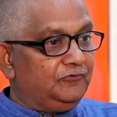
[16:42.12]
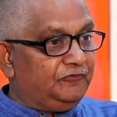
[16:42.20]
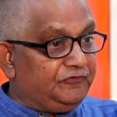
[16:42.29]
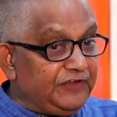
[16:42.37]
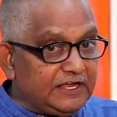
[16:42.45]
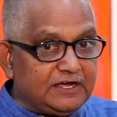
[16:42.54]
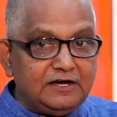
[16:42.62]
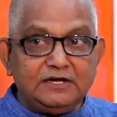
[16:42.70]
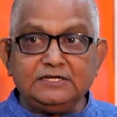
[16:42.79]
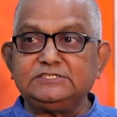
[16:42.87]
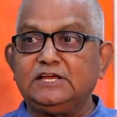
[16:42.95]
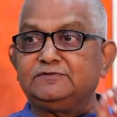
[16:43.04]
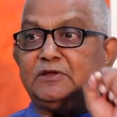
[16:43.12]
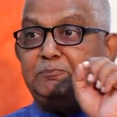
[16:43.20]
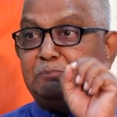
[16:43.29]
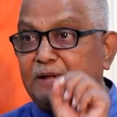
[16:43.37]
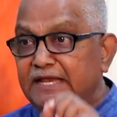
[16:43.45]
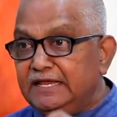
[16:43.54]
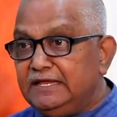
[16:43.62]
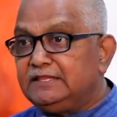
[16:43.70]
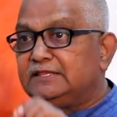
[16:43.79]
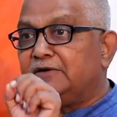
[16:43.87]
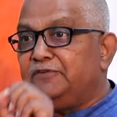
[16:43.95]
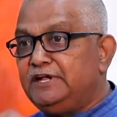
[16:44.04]
figures of the
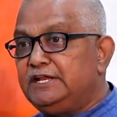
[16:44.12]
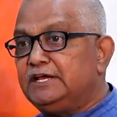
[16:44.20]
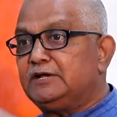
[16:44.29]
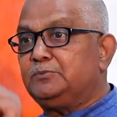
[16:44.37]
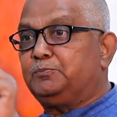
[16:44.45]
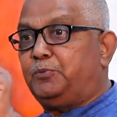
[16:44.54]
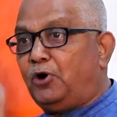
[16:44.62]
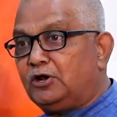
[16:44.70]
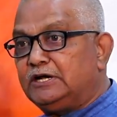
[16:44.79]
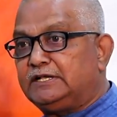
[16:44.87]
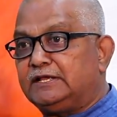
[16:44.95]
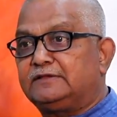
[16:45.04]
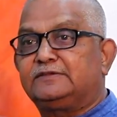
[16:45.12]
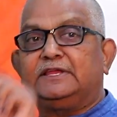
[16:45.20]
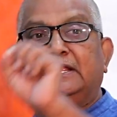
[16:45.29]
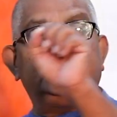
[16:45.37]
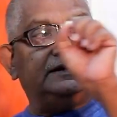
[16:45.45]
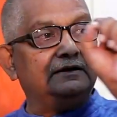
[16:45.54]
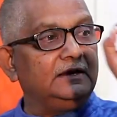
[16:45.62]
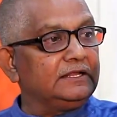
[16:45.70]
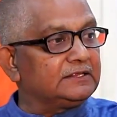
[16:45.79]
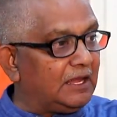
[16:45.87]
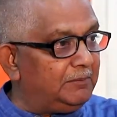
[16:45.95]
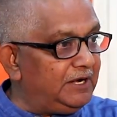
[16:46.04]
pre-Dravidian politics in
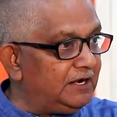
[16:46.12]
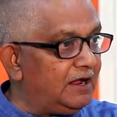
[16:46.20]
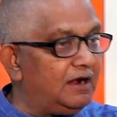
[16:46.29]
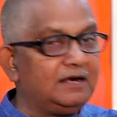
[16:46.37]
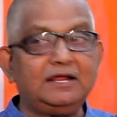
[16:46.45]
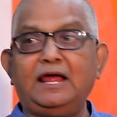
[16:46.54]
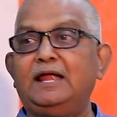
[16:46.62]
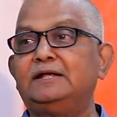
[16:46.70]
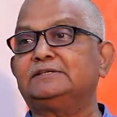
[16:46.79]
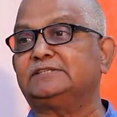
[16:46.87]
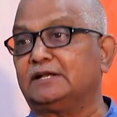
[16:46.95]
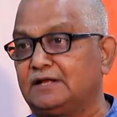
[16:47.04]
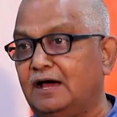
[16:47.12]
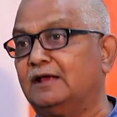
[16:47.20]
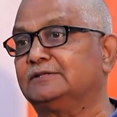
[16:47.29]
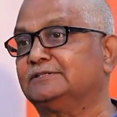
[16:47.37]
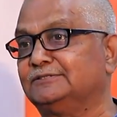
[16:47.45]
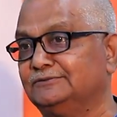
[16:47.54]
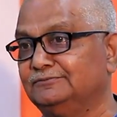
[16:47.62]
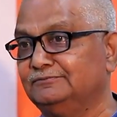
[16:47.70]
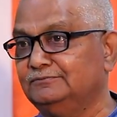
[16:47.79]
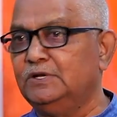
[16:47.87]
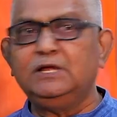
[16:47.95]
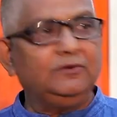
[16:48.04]
Tamil Nadu and Sarkars,
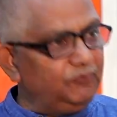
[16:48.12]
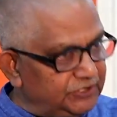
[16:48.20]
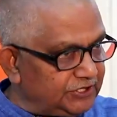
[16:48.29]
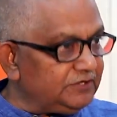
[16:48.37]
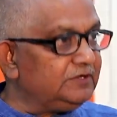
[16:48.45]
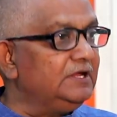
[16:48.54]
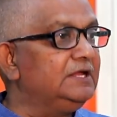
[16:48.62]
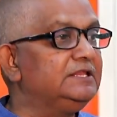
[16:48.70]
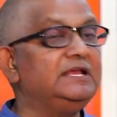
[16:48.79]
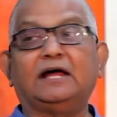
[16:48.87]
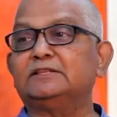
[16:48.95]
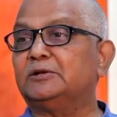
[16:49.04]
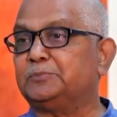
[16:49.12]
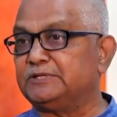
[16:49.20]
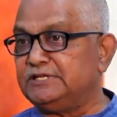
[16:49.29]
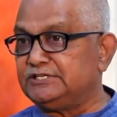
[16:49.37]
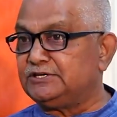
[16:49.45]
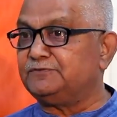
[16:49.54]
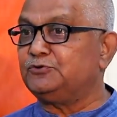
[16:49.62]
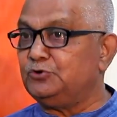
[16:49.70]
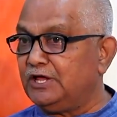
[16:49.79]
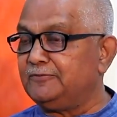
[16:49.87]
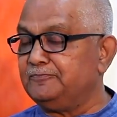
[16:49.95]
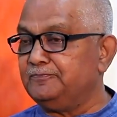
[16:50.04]
which is the Andhra Pradesh of
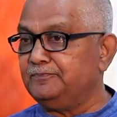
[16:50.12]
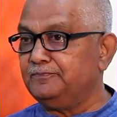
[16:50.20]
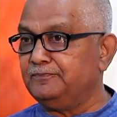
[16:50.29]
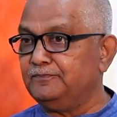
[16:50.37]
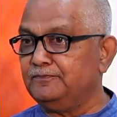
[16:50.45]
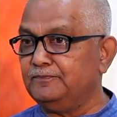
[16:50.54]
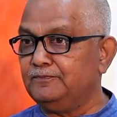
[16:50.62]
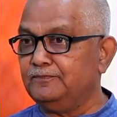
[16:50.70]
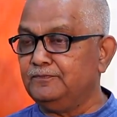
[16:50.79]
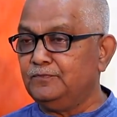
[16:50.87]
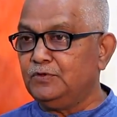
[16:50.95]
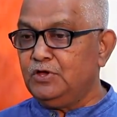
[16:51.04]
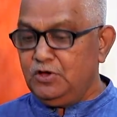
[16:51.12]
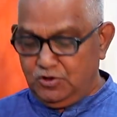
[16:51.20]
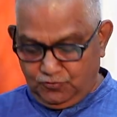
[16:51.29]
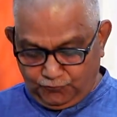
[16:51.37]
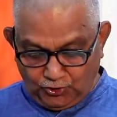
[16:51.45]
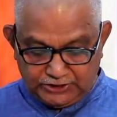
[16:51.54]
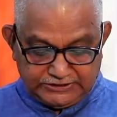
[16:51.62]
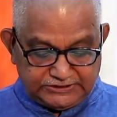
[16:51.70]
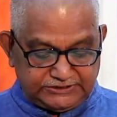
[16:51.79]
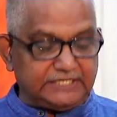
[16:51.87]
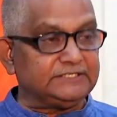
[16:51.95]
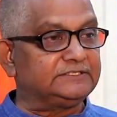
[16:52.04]
today. For
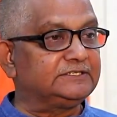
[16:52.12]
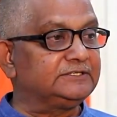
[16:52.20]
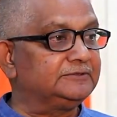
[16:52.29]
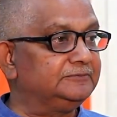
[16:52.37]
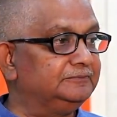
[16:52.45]
instance,